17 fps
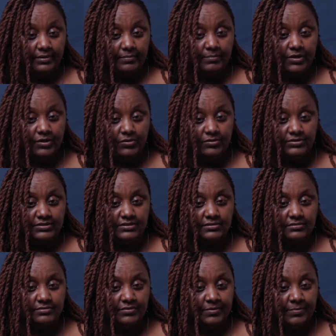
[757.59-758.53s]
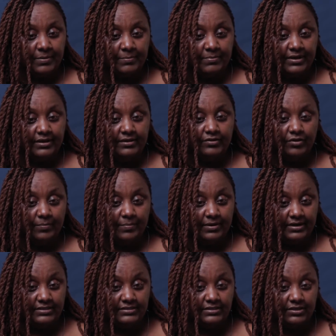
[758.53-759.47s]
Because remember, your
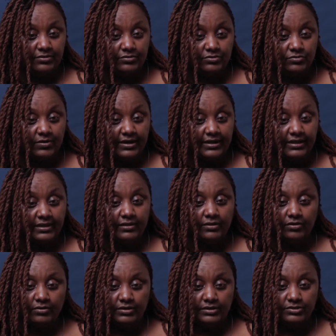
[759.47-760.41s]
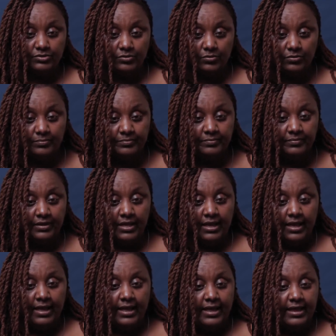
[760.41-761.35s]
parents are not working, you're at home.
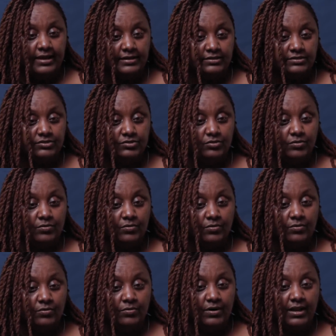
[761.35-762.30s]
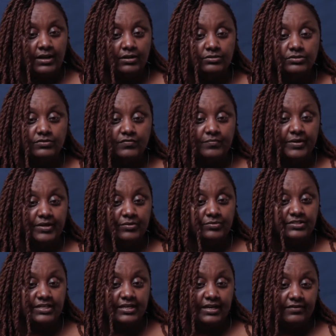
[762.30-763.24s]
And so a lot of men
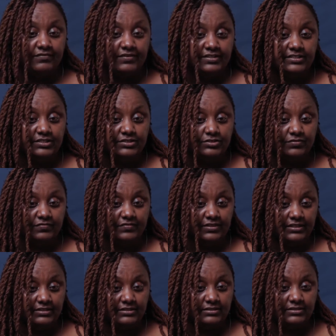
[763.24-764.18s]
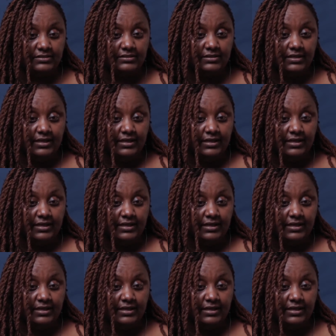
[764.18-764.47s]
would take advantage of this.